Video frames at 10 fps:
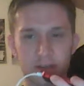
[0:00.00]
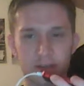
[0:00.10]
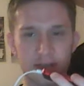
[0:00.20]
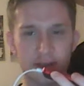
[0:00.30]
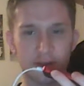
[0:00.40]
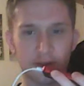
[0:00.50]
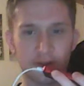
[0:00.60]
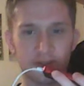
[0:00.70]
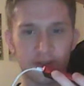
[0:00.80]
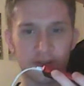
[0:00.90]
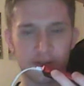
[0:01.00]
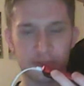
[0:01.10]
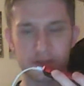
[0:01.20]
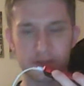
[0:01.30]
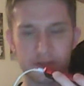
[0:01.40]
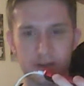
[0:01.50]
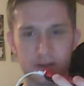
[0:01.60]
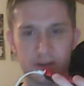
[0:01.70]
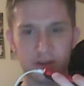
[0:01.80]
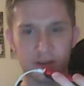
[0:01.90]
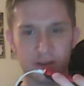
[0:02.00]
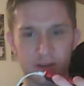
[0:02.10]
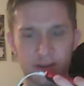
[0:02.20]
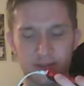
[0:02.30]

Taylor Phillips, at